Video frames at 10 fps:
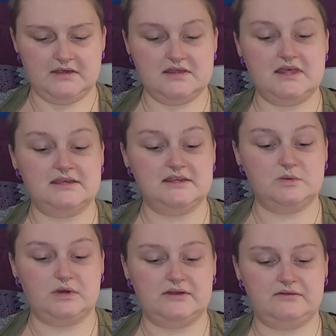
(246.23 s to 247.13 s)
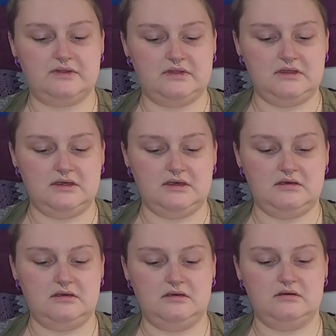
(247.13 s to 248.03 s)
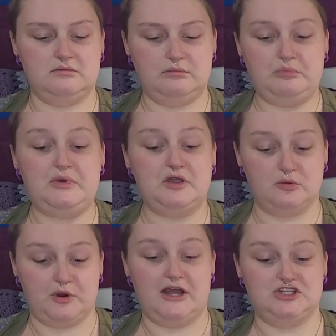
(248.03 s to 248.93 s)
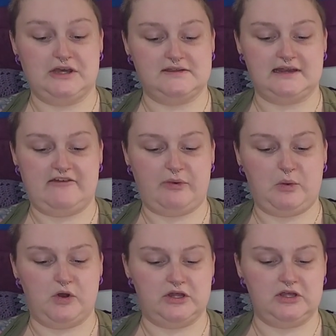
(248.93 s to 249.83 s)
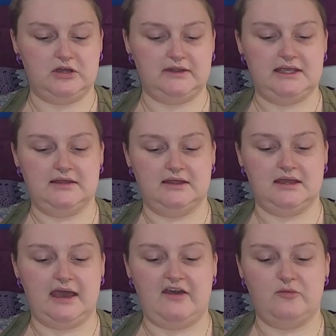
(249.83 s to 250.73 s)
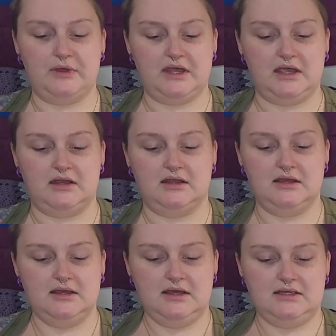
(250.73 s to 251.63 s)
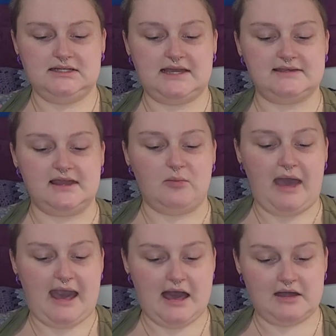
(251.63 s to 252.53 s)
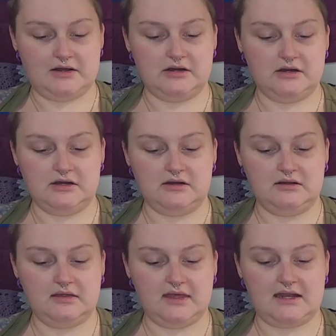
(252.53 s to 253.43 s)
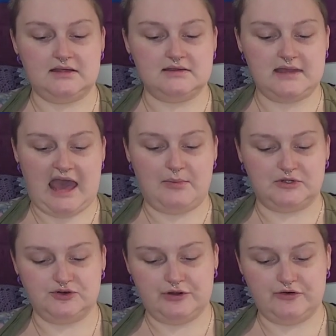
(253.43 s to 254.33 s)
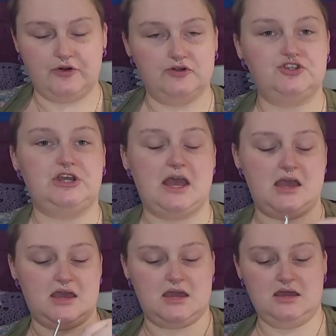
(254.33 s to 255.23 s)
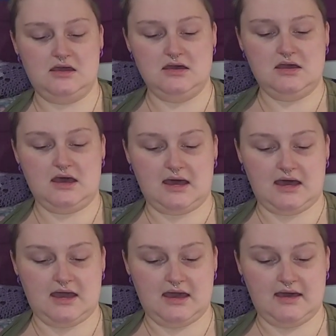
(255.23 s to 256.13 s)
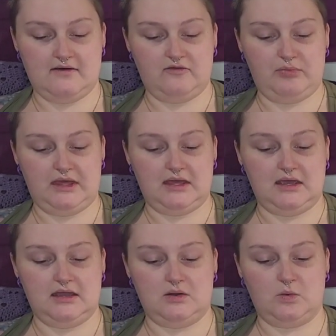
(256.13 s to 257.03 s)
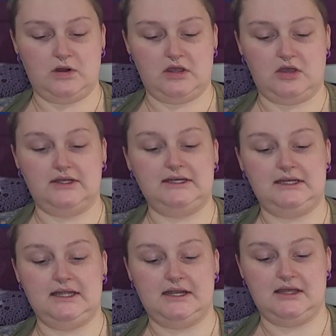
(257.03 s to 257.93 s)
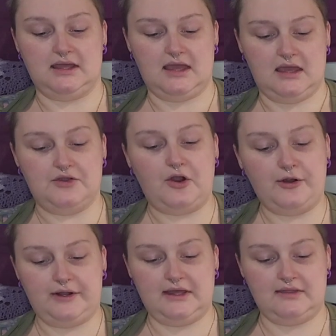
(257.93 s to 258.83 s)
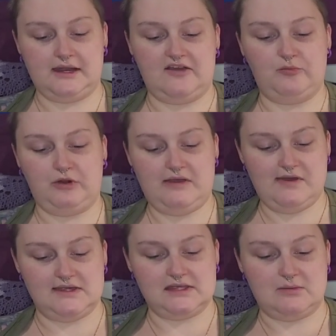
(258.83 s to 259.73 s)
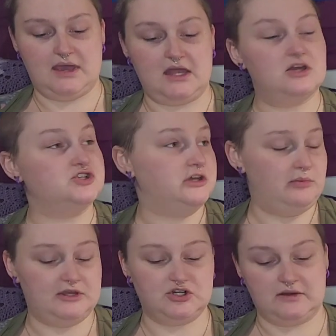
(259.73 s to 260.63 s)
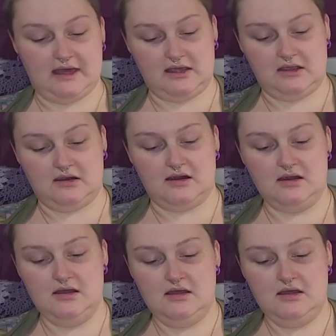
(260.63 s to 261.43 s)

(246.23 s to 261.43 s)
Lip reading: This is one of the bigger projects that I've been working on lately. I've been testing a pattern that is tapestry crochet. I have been working on knitting a cardigan that I've previously made. I'll show you a picture of that here.